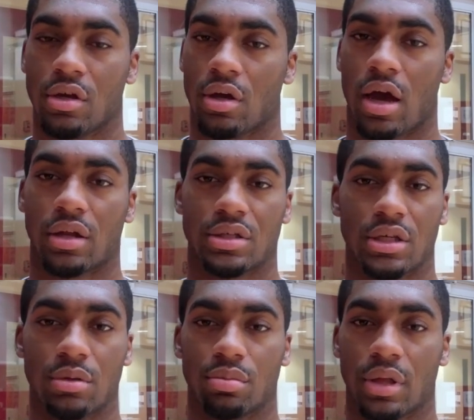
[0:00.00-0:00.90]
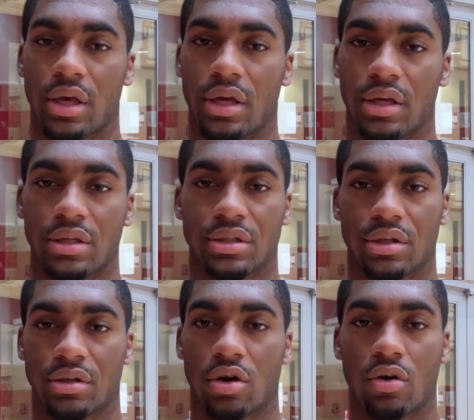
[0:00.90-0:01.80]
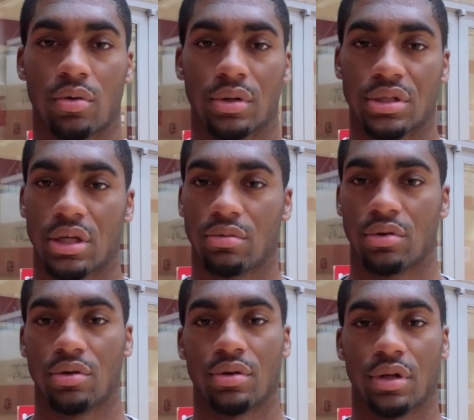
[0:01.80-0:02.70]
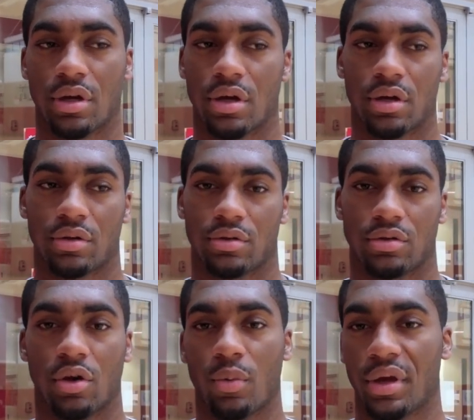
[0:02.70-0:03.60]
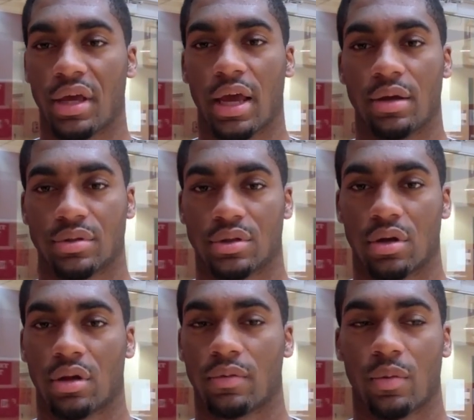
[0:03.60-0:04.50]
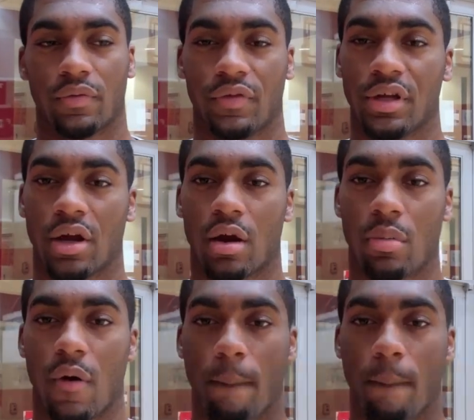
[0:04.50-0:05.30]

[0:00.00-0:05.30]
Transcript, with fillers: how the team plays and go with the team do, and uh, you know, win games. That's all I really care about.